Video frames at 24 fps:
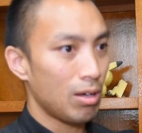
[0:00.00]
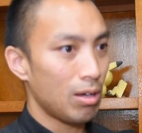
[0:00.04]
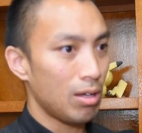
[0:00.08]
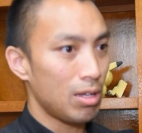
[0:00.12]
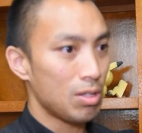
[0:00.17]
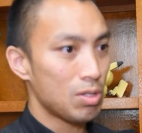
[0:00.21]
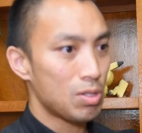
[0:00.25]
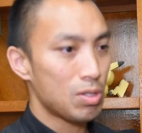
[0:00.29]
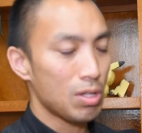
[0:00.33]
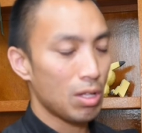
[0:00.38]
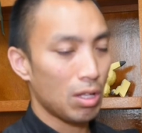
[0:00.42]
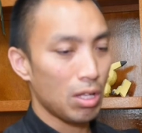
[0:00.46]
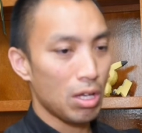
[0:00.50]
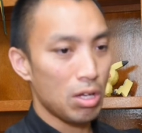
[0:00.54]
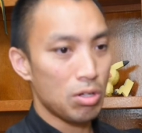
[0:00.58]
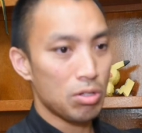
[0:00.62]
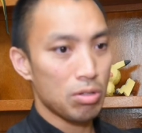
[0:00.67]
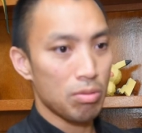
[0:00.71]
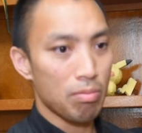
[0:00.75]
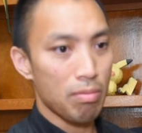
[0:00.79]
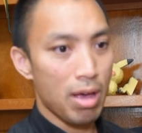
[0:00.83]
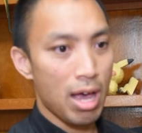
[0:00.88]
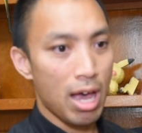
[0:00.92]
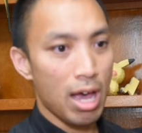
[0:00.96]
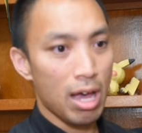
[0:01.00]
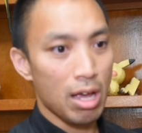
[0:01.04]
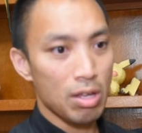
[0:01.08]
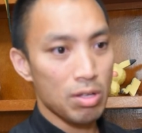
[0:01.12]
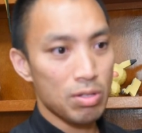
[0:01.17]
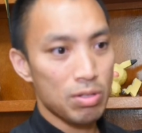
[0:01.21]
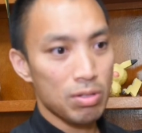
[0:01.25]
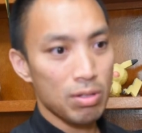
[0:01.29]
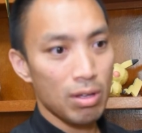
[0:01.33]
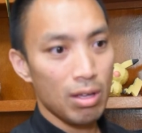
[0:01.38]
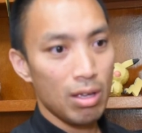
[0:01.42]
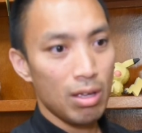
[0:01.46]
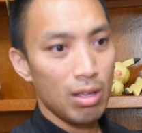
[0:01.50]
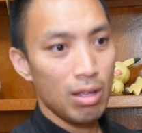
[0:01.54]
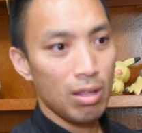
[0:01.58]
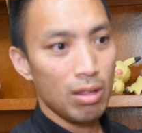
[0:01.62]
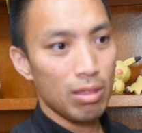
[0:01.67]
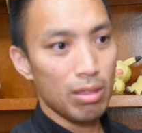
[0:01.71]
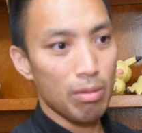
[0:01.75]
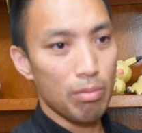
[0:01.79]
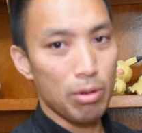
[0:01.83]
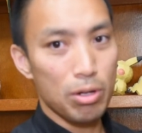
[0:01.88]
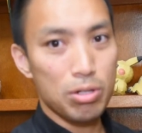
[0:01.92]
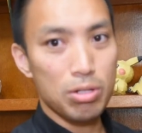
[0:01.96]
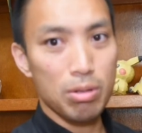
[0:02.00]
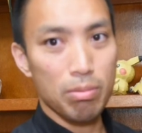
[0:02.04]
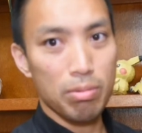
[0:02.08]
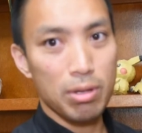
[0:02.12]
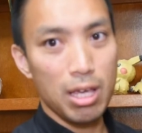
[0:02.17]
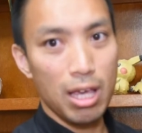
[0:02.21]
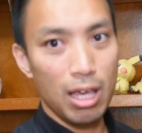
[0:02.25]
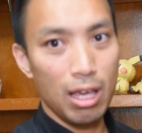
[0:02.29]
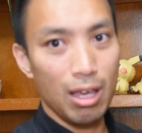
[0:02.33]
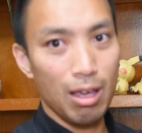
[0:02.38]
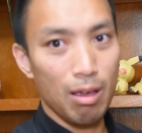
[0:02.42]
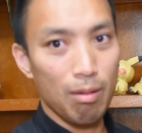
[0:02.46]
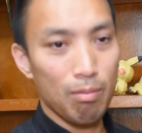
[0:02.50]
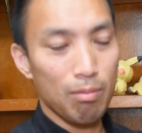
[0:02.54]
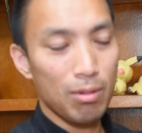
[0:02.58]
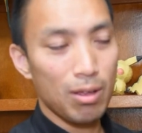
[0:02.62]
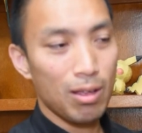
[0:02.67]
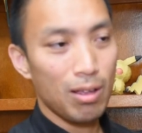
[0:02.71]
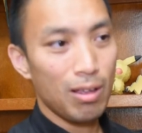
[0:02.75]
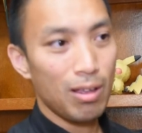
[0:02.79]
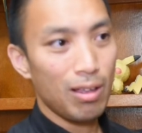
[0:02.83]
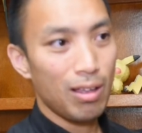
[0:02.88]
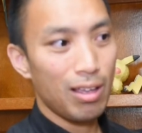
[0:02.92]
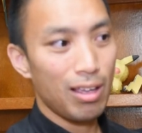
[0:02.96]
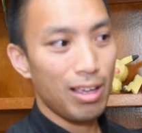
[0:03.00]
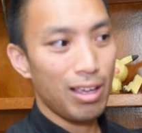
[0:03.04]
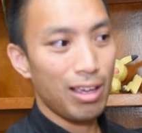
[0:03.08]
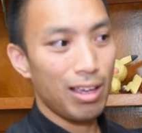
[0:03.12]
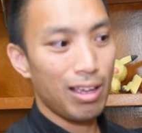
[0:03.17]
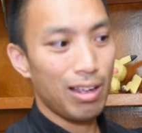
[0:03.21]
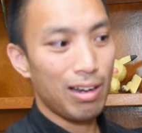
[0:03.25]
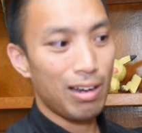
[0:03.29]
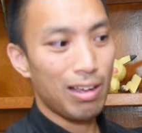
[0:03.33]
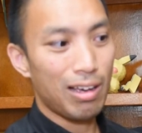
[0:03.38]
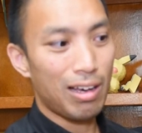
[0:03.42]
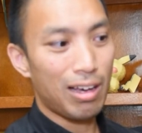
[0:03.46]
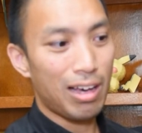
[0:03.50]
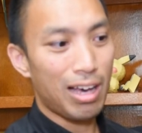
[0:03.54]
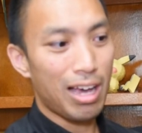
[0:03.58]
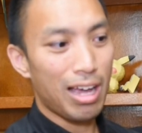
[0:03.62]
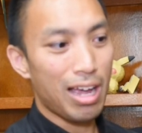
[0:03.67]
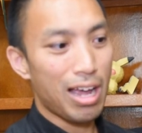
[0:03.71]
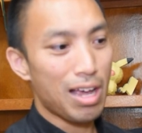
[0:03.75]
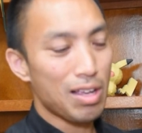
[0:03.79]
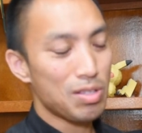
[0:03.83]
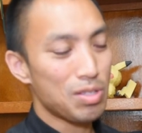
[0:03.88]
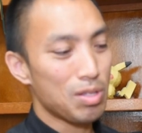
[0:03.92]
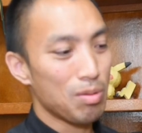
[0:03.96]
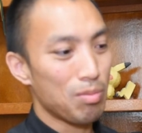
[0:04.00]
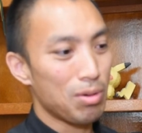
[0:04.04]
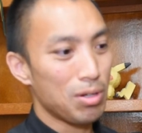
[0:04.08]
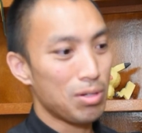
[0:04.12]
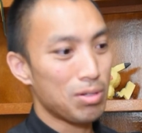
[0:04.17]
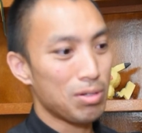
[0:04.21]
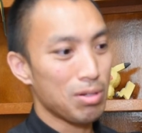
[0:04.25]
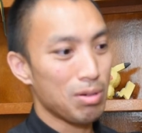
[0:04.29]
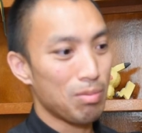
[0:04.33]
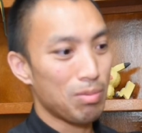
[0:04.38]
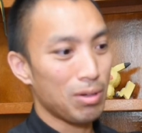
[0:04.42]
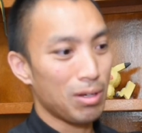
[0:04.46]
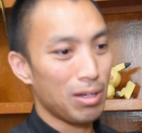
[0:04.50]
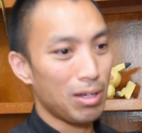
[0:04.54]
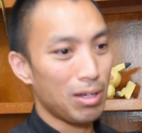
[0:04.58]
installation mass, the bishop came, and I asked the bishop,